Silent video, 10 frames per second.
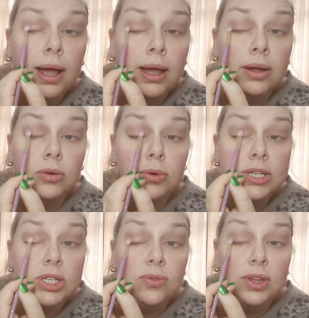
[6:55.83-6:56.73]

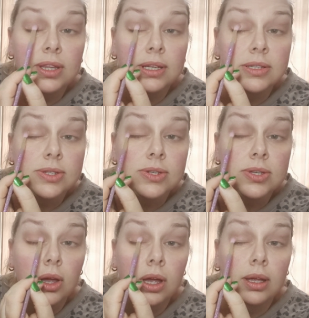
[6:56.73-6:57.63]
reaching for things
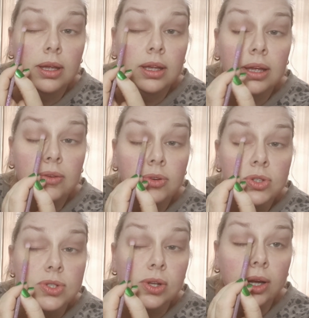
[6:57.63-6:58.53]
even
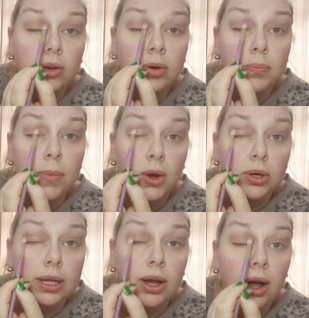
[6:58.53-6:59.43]
just like
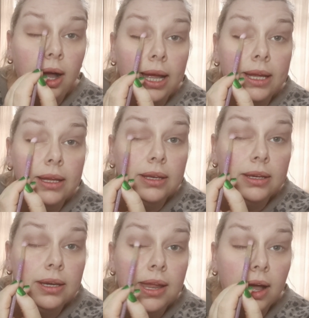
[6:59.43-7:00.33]
remotely high
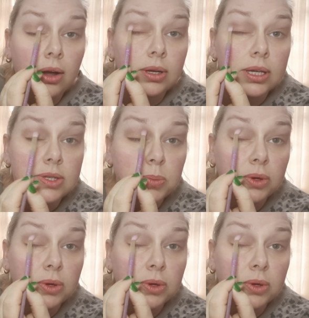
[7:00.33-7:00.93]
now is a bit of a